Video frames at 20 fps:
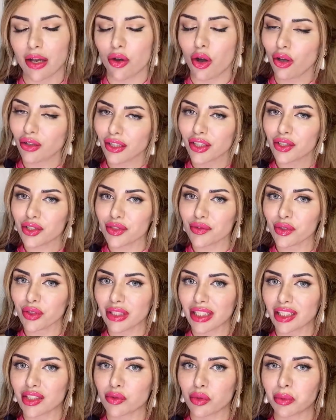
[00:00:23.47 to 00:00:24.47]
all the useful
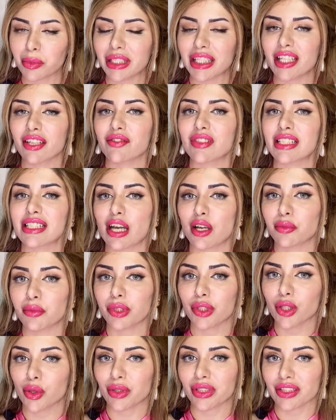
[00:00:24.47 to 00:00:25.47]
links will be given down
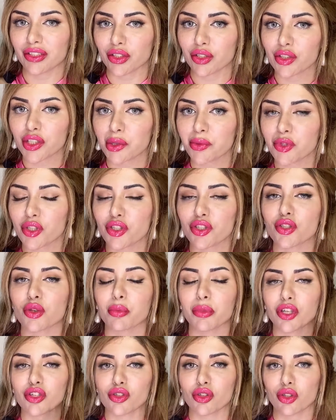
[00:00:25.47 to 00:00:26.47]
below in the description, so
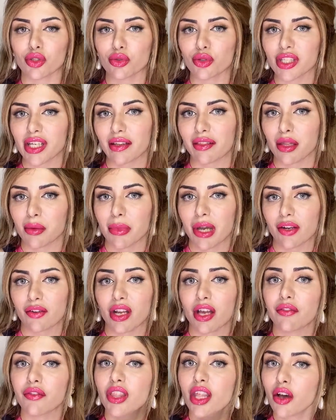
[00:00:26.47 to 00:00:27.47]
make sure you do check them out.
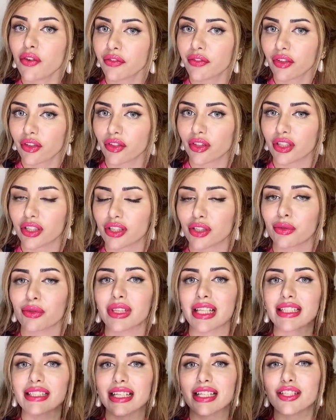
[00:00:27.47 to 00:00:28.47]
Now, without further ado,
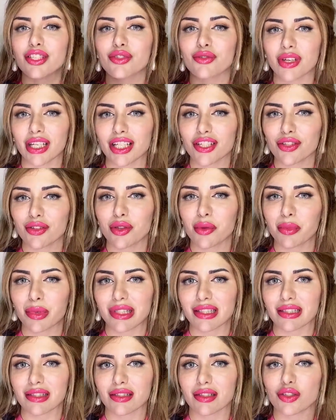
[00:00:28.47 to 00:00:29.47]
let's get straight into the
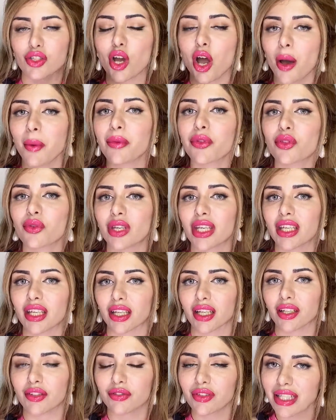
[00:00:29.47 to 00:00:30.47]
business. The top 3
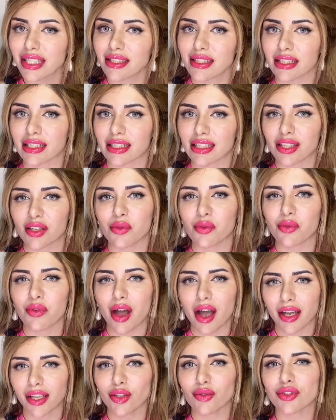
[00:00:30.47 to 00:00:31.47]
reasons
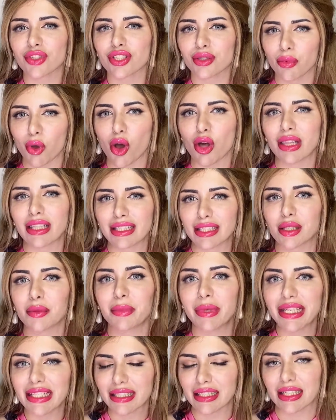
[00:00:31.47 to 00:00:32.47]
why your small little
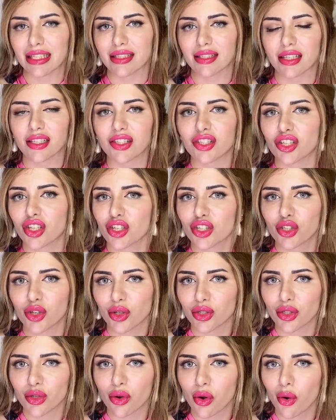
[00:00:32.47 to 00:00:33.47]
business is just
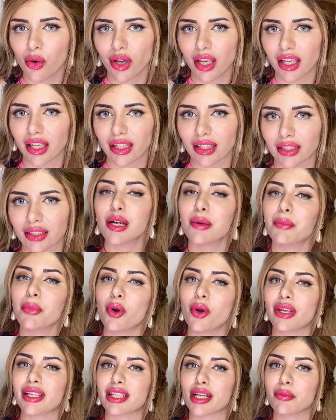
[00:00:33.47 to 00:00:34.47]
not growing.
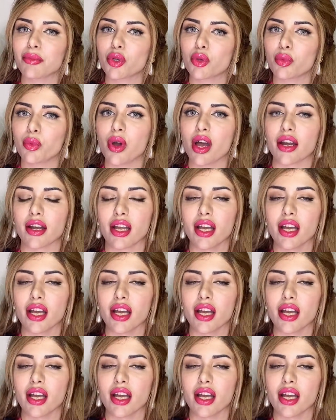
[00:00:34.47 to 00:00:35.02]
Point number 1,